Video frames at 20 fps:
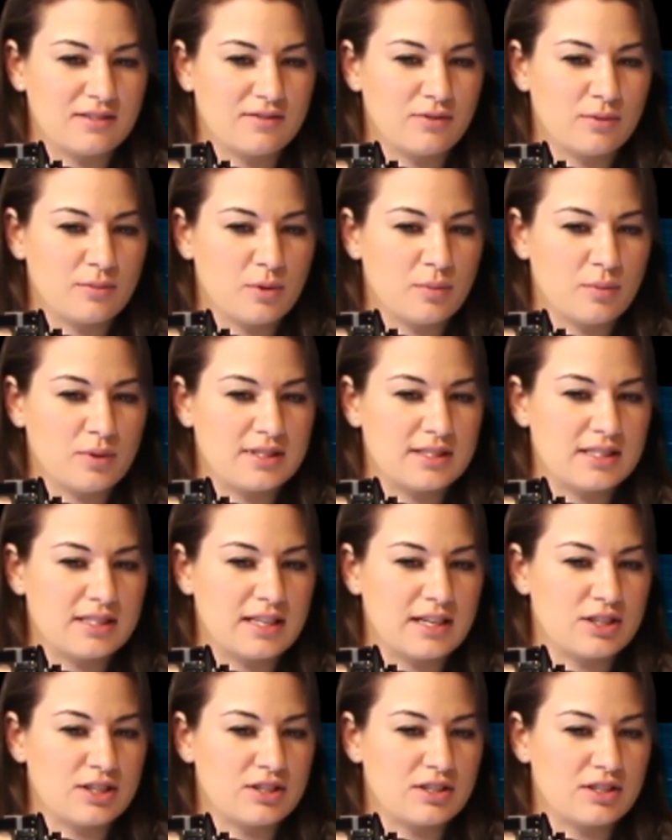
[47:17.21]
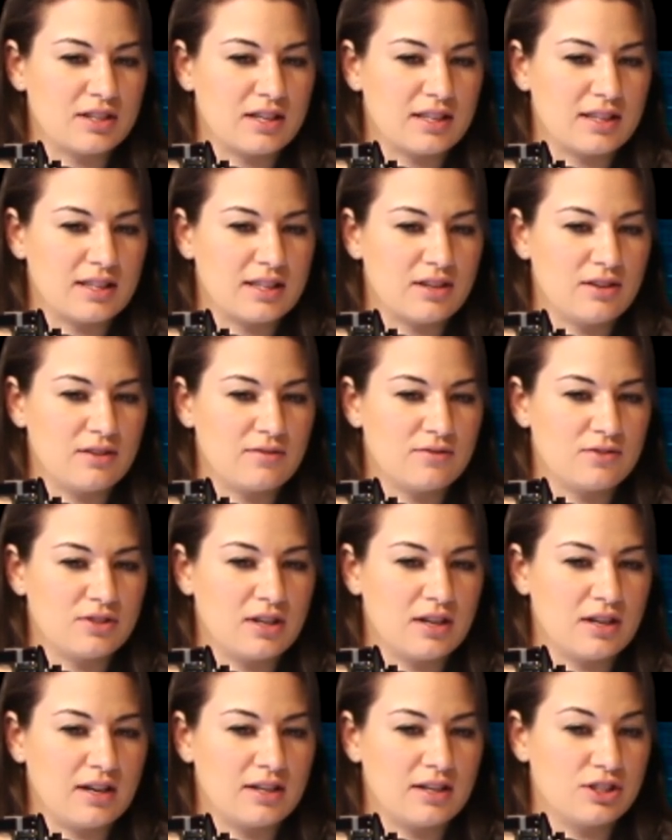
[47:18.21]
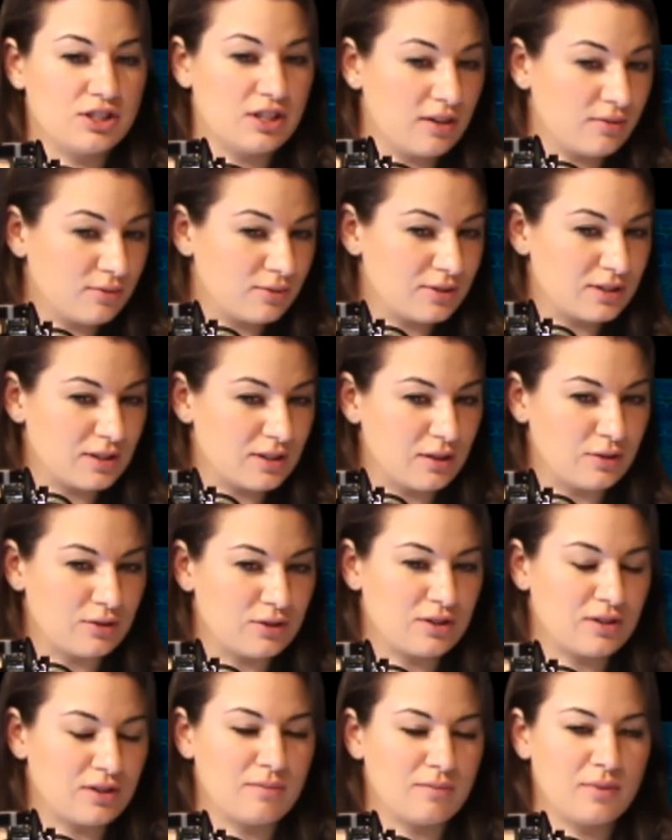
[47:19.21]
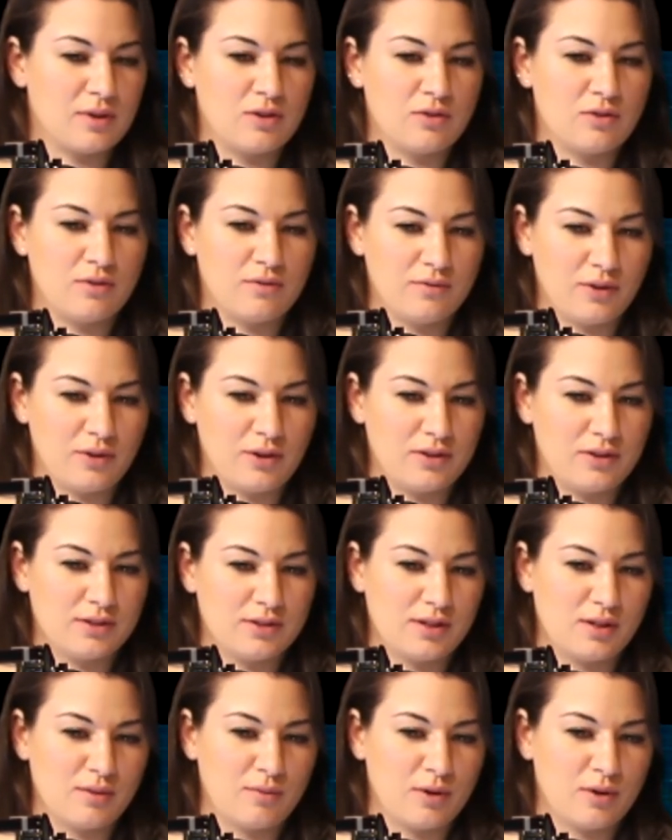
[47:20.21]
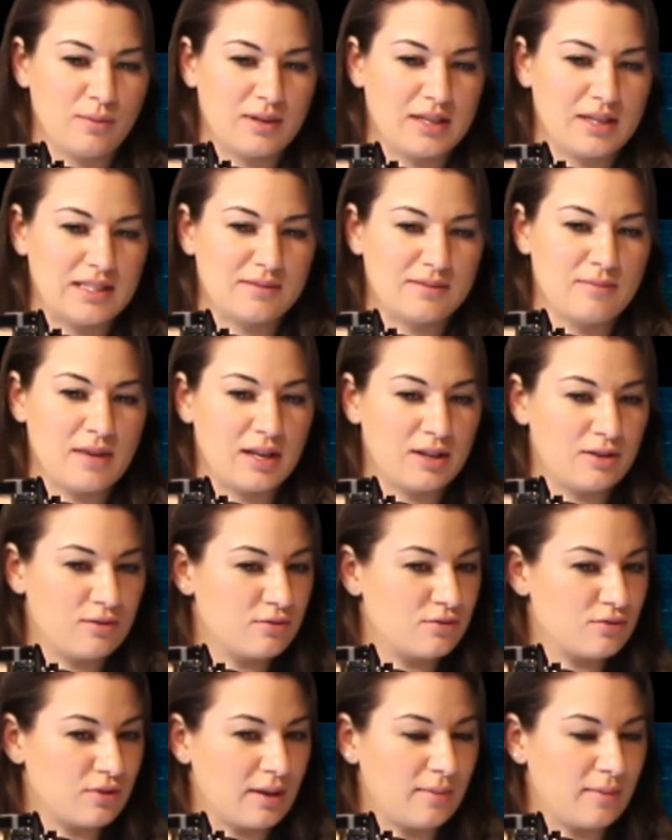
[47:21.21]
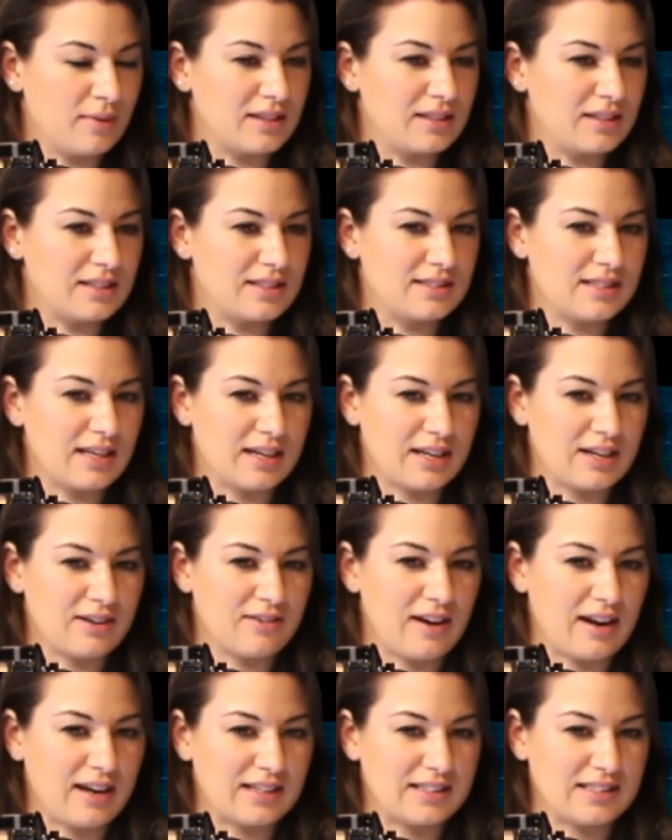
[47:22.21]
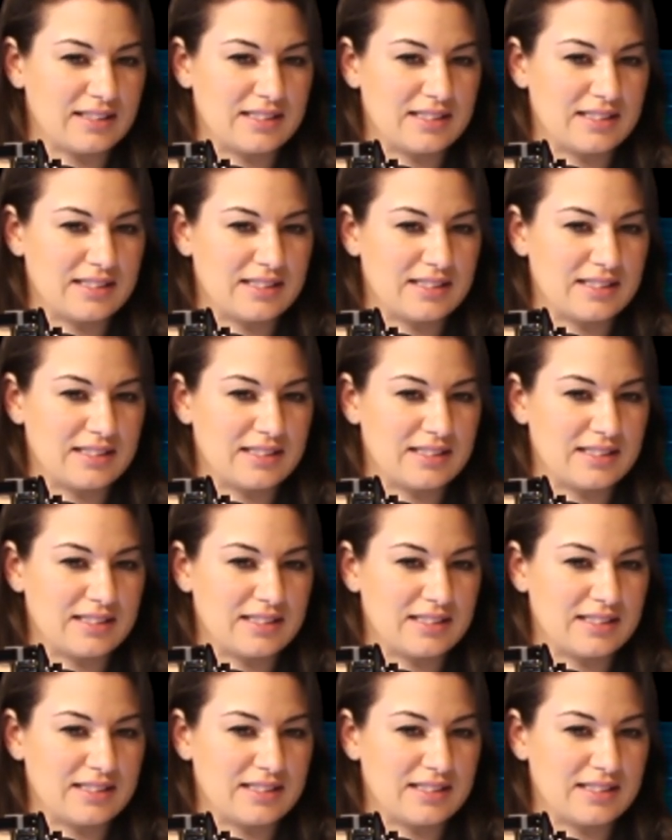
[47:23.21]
From your presentation, I think you have a general solution, but your focus at the moment is medical treatment. Is that correct?